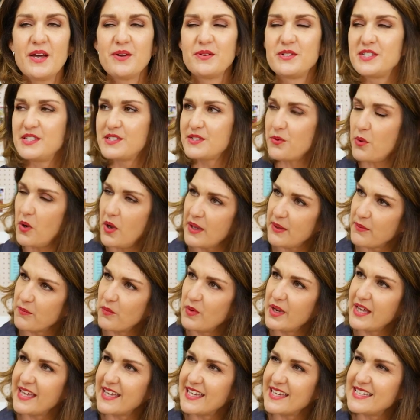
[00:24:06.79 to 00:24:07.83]
which is quite
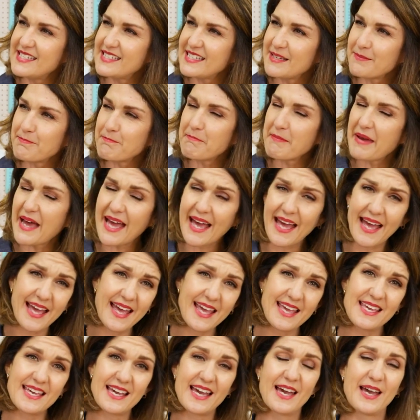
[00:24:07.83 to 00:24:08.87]
weird in
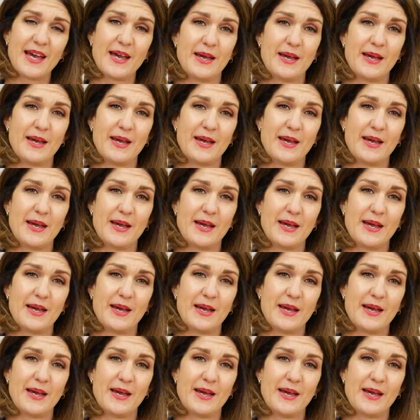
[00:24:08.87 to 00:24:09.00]
May.